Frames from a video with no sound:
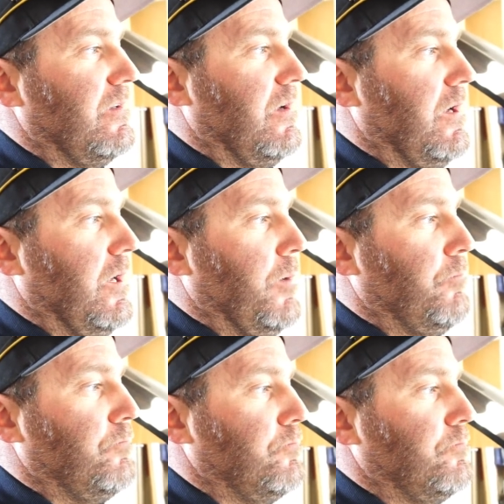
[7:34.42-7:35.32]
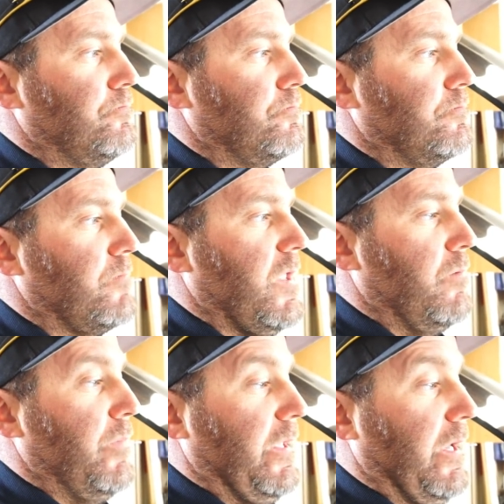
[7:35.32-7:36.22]
Um,
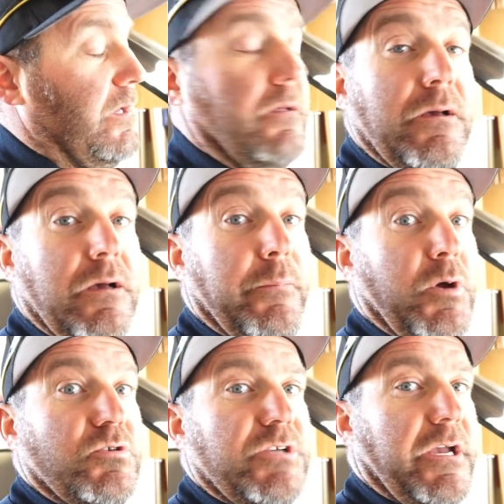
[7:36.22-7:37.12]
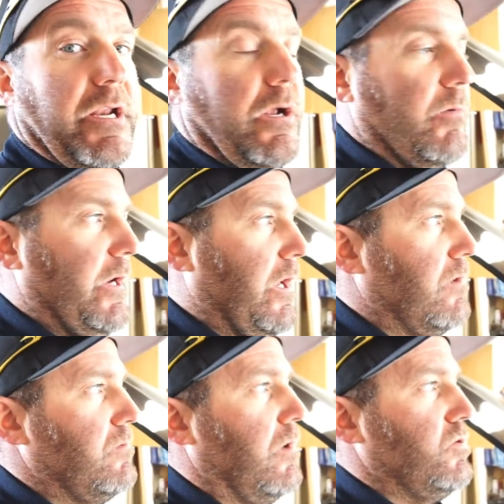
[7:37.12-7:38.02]
but yeah, I'm gonna go check it out right now.
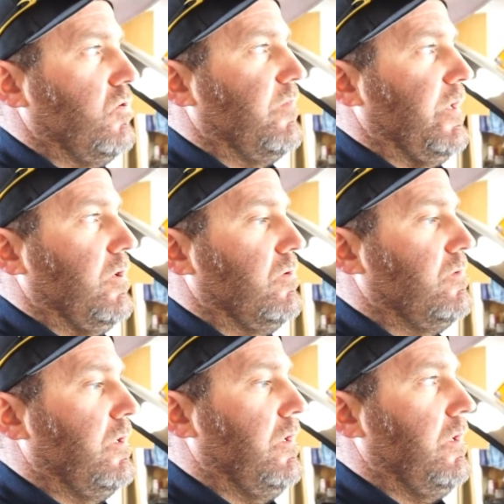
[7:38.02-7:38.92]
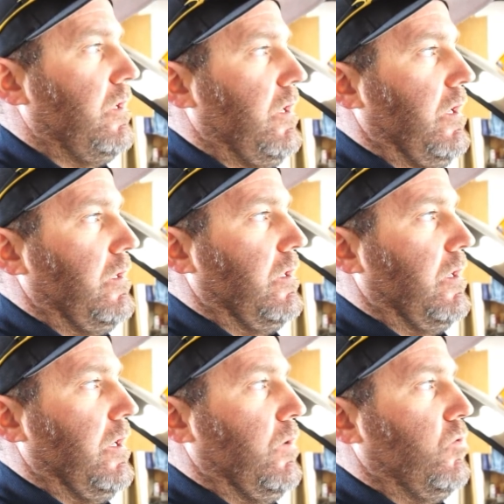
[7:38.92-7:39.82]
I'll do a video and
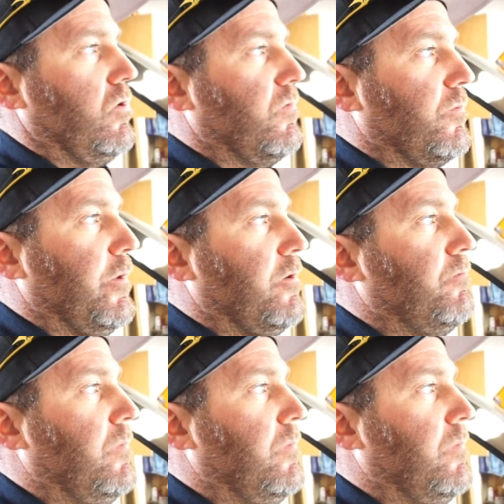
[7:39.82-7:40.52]
uh, we'll go from there.